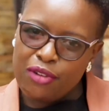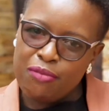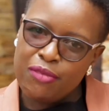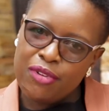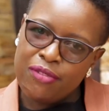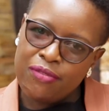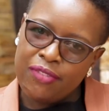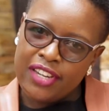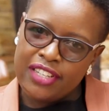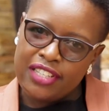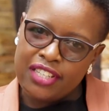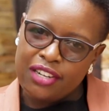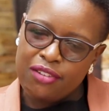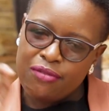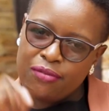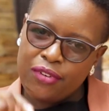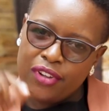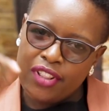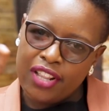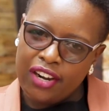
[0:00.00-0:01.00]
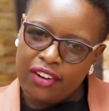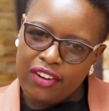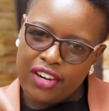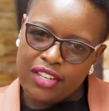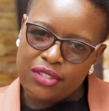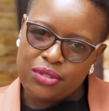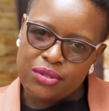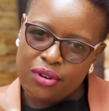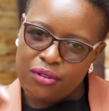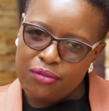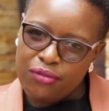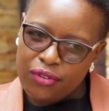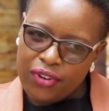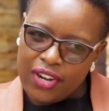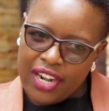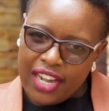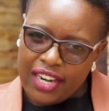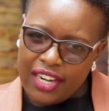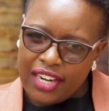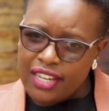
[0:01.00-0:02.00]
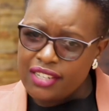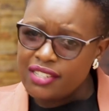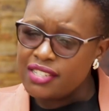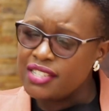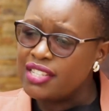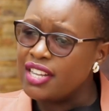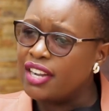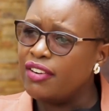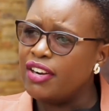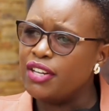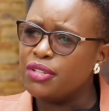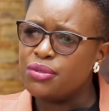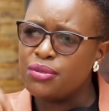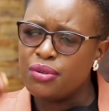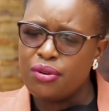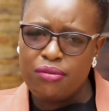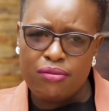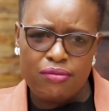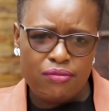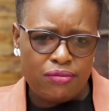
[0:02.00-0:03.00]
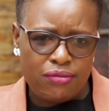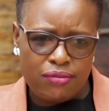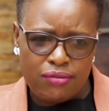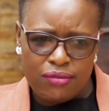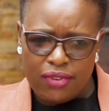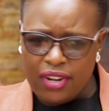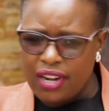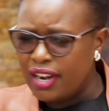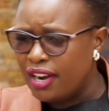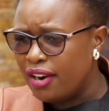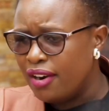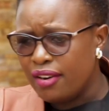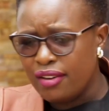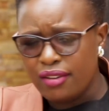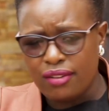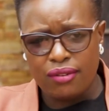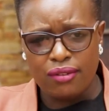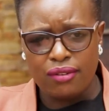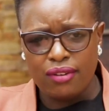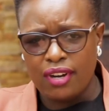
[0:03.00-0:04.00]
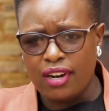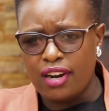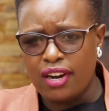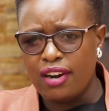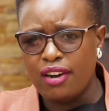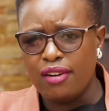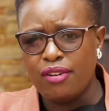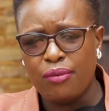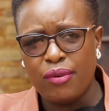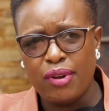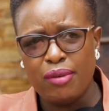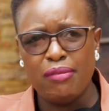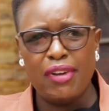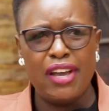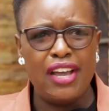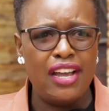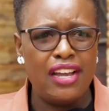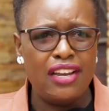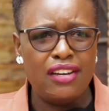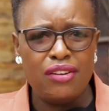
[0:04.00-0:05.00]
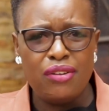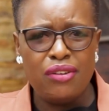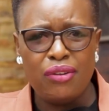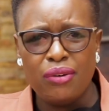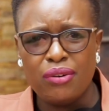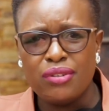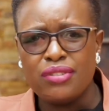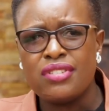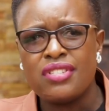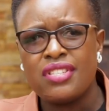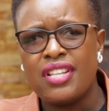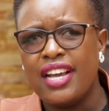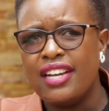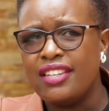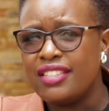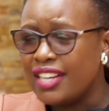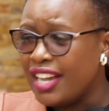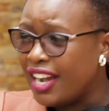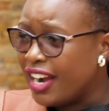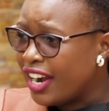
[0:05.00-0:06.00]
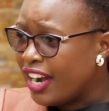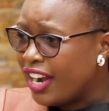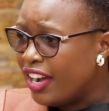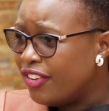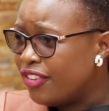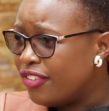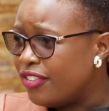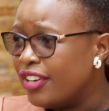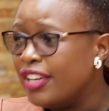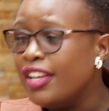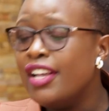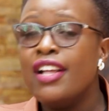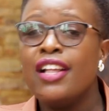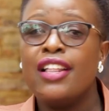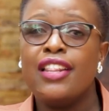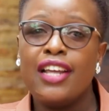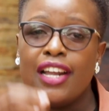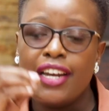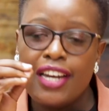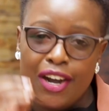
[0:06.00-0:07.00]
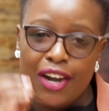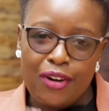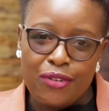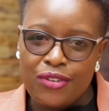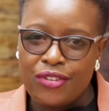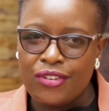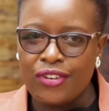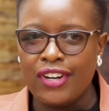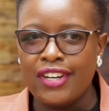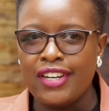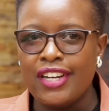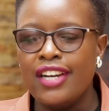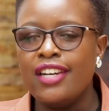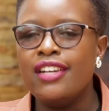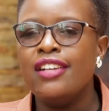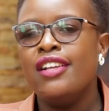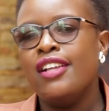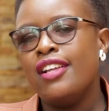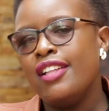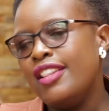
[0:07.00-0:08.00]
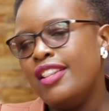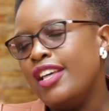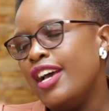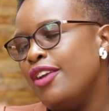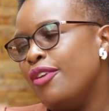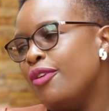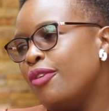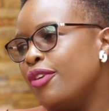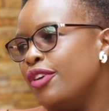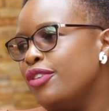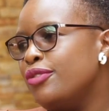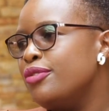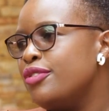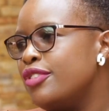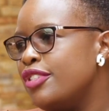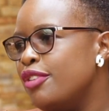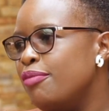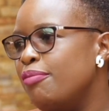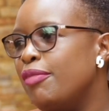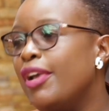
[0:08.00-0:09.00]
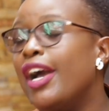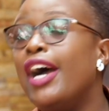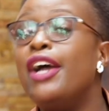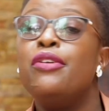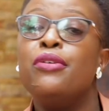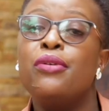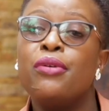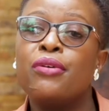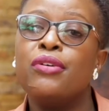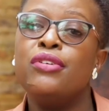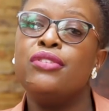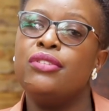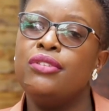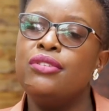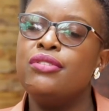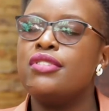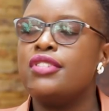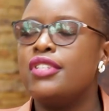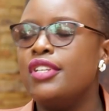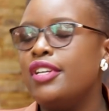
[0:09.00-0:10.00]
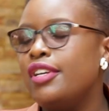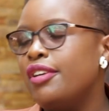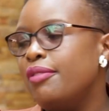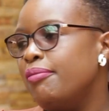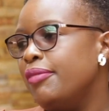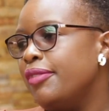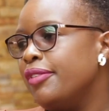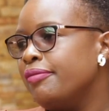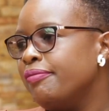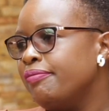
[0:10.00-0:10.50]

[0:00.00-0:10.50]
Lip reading: for me fighting for the rights of Ugandans, the rights of women, youths, the entire country, the downtrodden, there you're going to see me, and you'll continue seeing me.